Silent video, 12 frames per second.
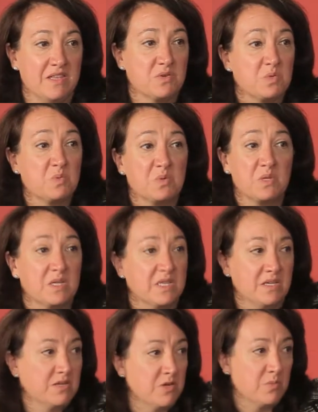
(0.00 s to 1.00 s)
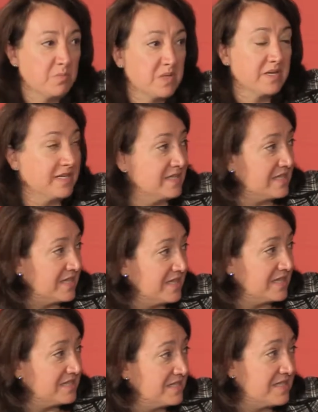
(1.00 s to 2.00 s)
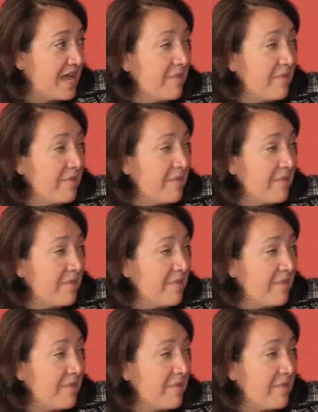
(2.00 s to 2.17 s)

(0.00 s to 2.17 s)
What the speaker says: there's really no place that this is